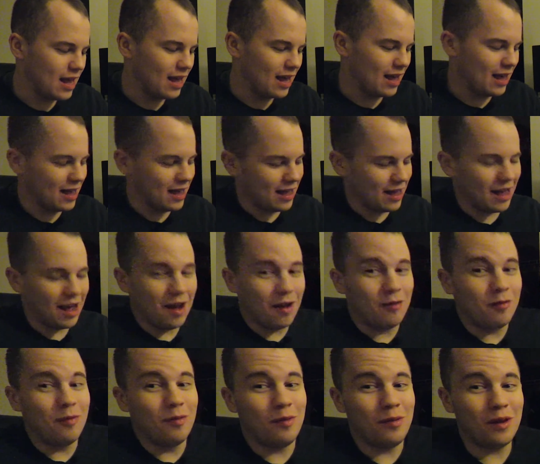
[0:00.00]
I'm
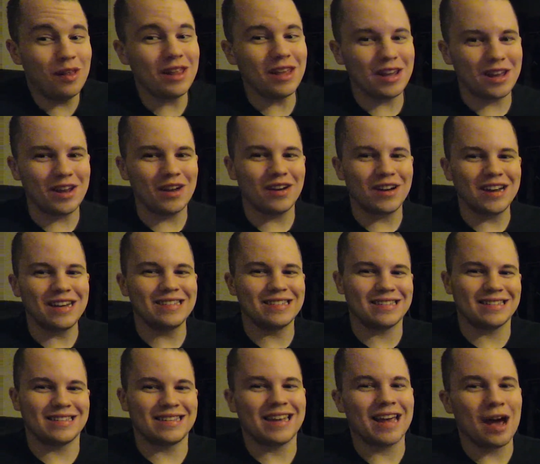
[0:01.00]
really curious
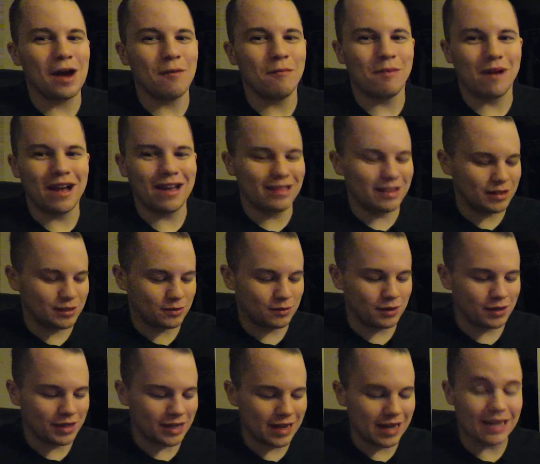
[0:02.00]
to see how bad this
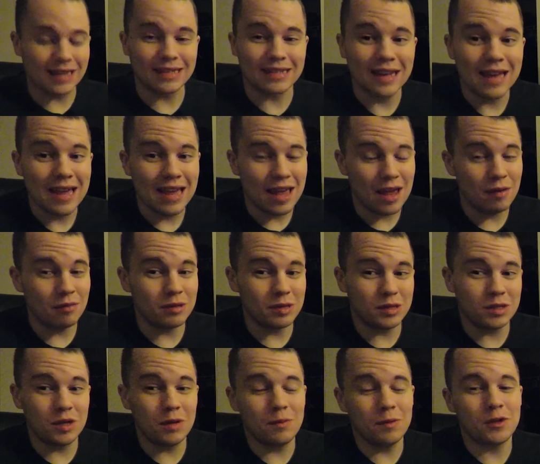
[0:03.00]
really is. It was
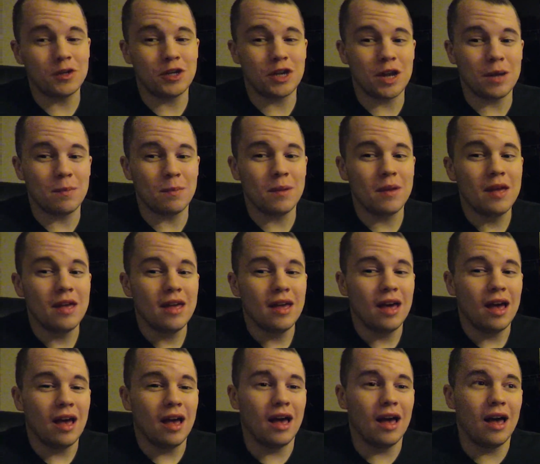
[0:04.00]
super cheap,
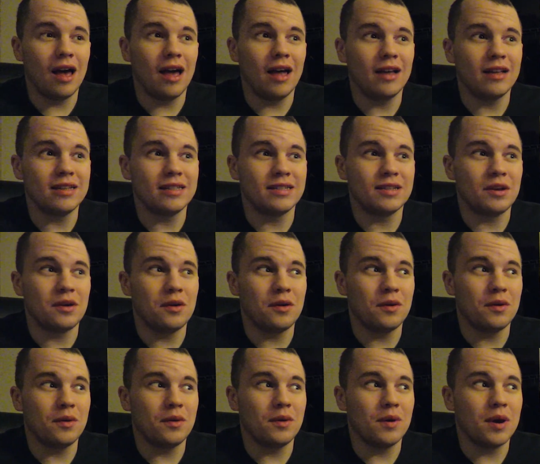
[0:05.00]

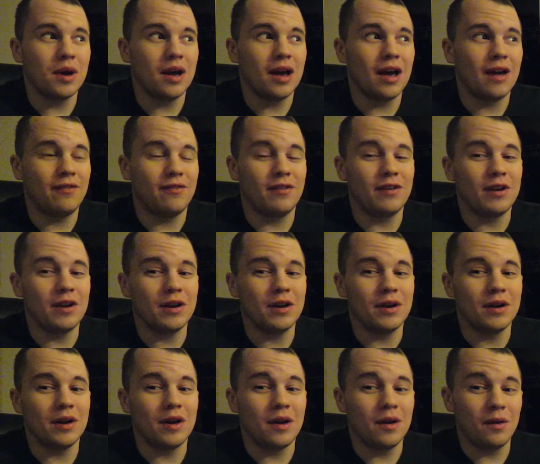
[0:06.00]
so I
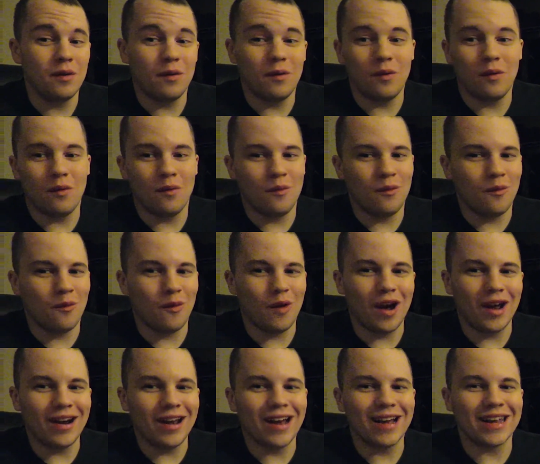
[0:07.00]
figured,
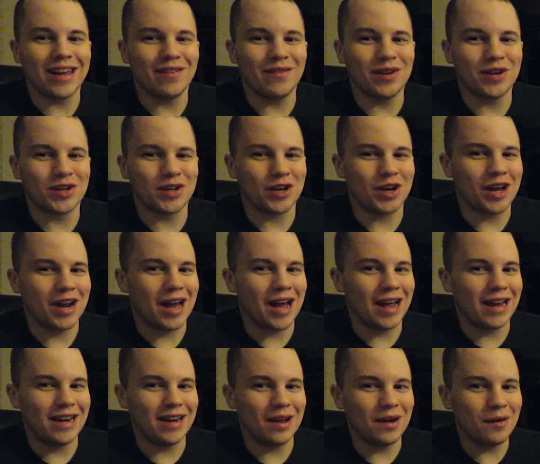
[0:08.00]
why not give it a shot?
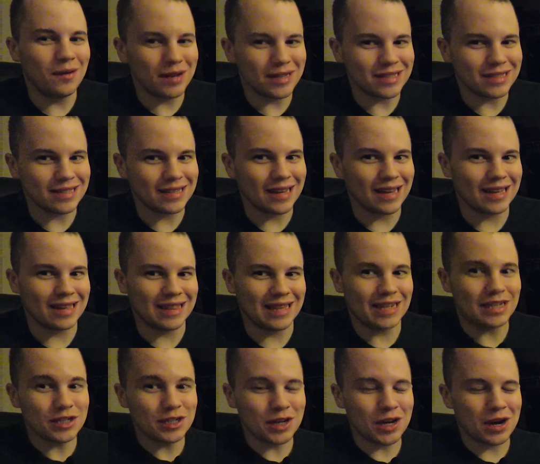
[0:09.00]
I know it's like
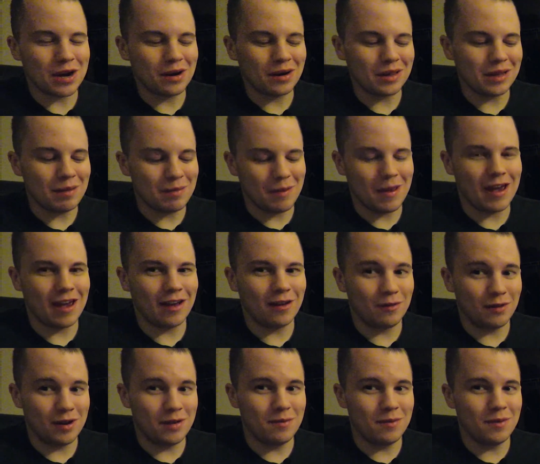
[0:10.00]
legendarily bad
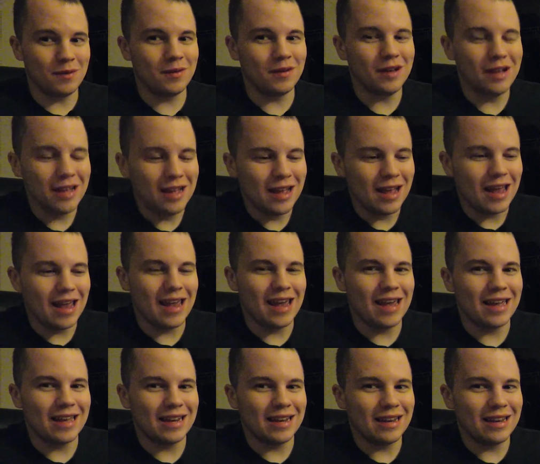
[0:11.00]
reboot,
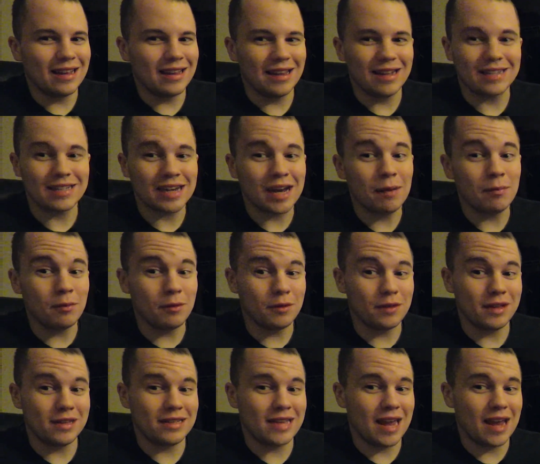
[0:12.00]
and that's a couple of
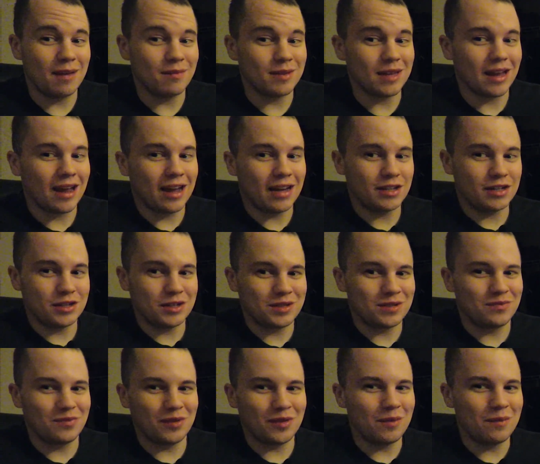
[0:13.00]
these games I got
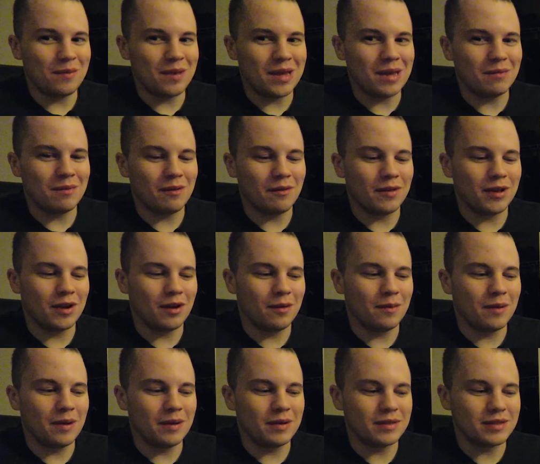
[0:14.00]
just for the meme of it
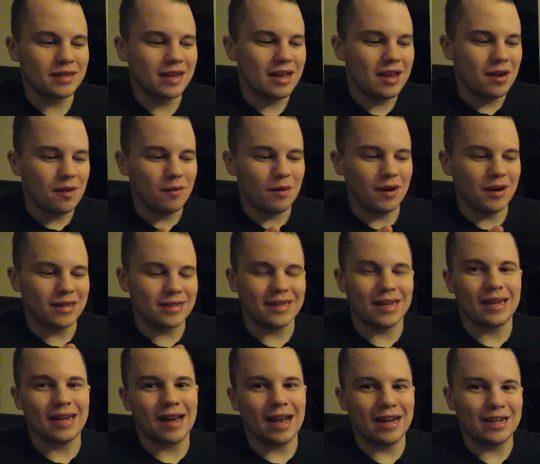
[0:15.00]
almost, where it's
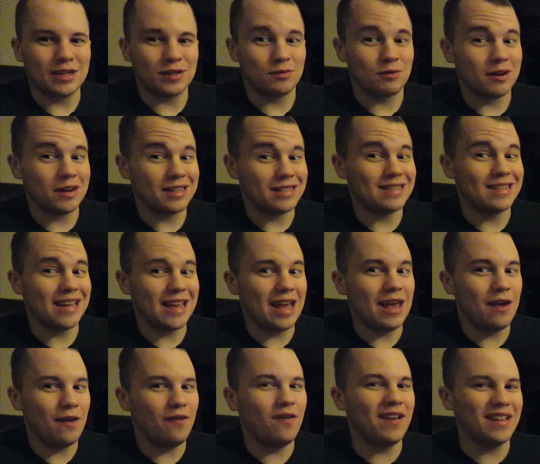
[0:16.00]
like, I just want to see
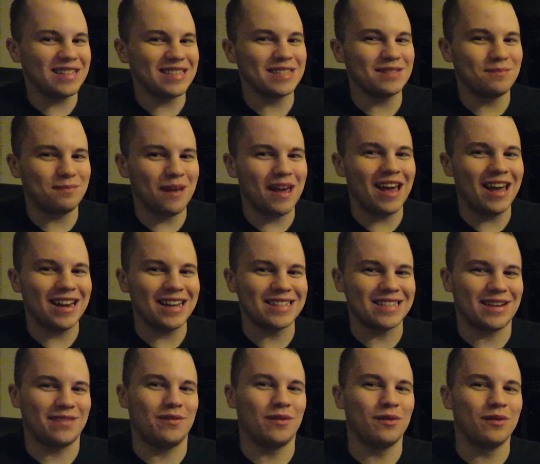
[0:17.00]
if it's as bad as
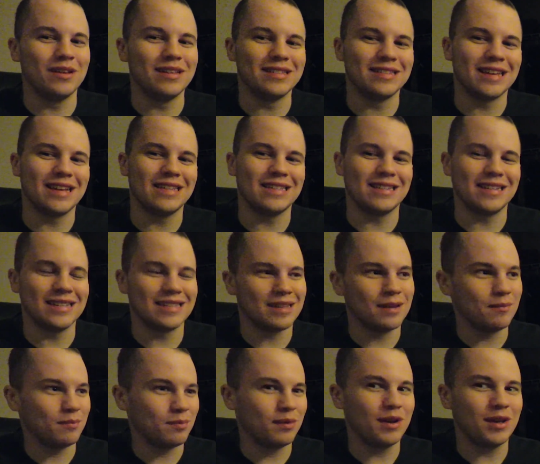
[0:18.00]
everyone says it is.
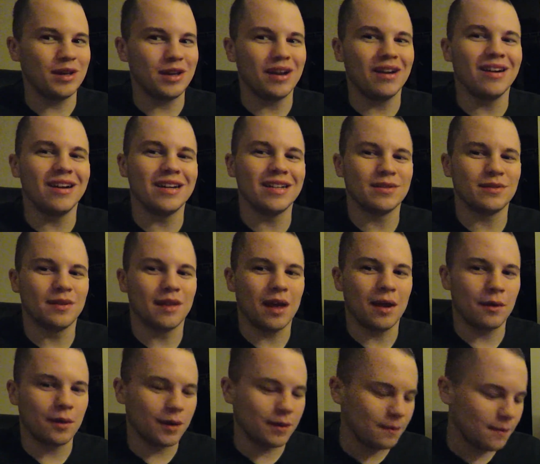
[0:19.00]
I'm pretty curious for
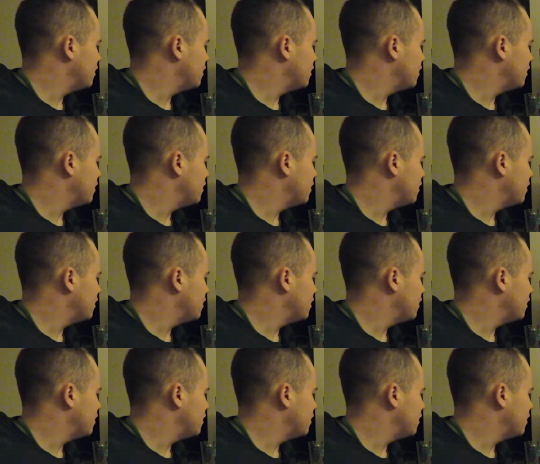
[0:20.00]
that one.